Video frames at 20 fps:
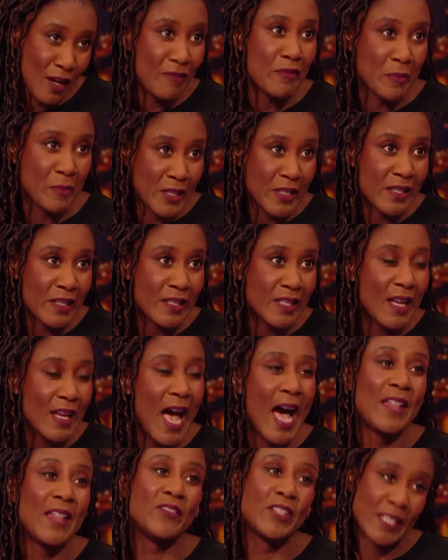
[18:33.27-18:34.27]
government
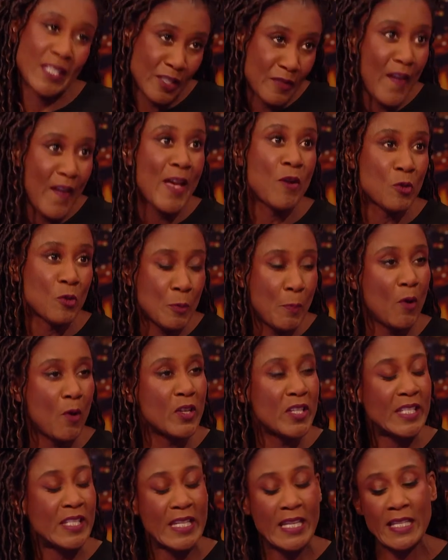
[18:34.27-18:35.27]
and its failed
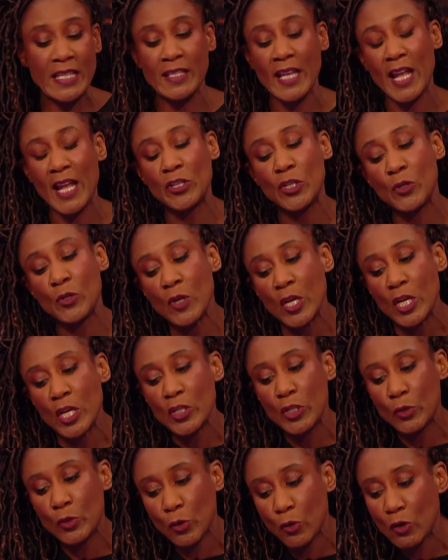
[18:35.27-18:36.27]
policies. And
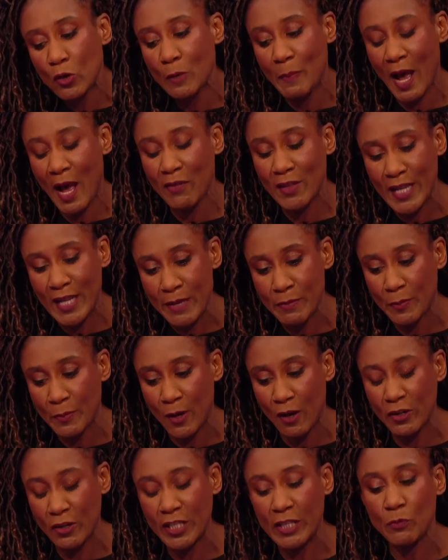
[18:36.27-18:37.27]
you talk about the Labour
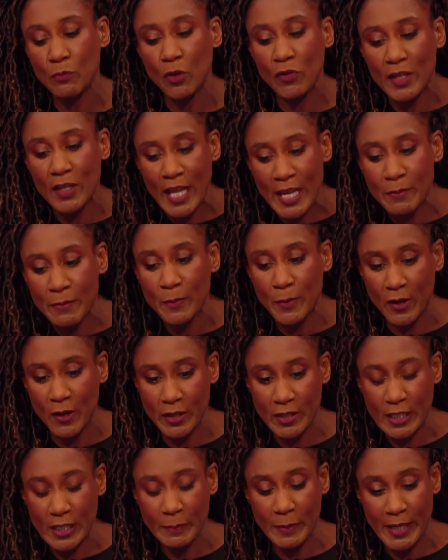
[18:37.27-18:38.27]
Party and what the Labour
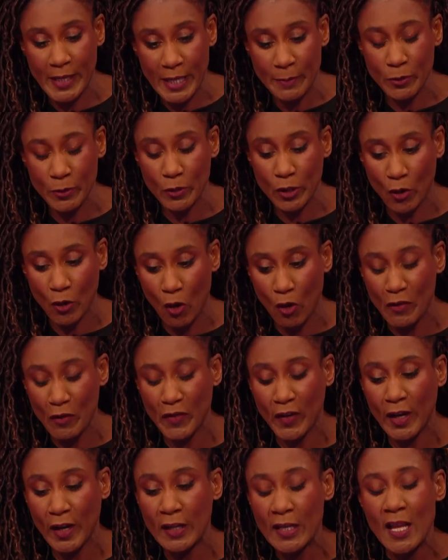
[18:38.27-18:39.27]
Party has been able to
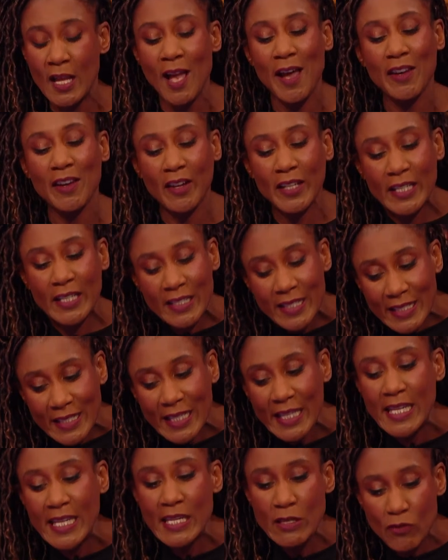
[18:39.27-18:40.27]
offer. And I can
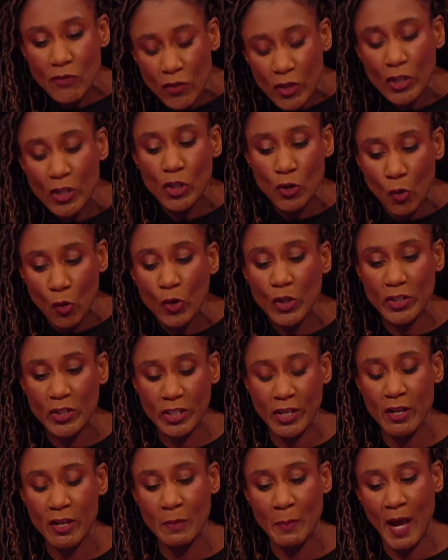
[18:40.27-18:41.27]
see that you're
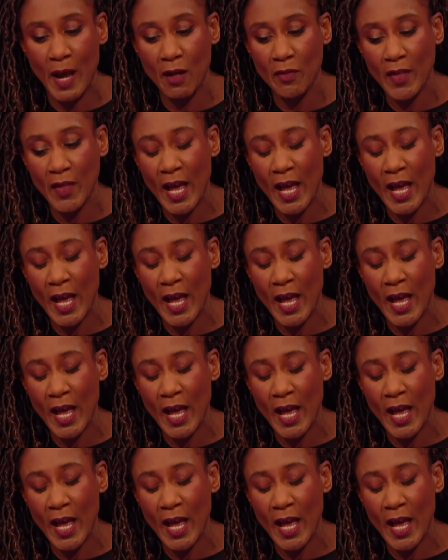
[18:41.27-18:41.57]
concerned about